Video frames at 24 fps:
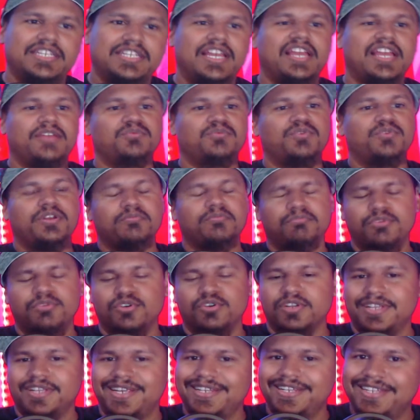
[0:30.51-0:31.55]
and when
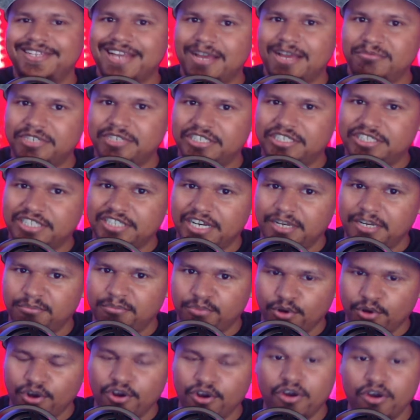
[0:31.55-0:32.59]
Brilliant Diamond and Shiny
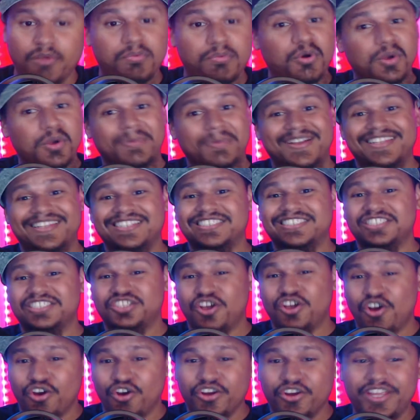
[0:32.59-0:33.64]
Pearl, Pokemon Legends
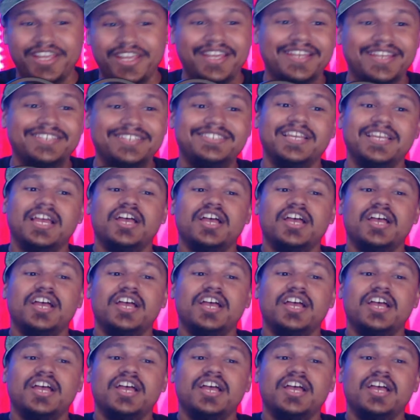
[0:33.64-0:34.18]
Arceus.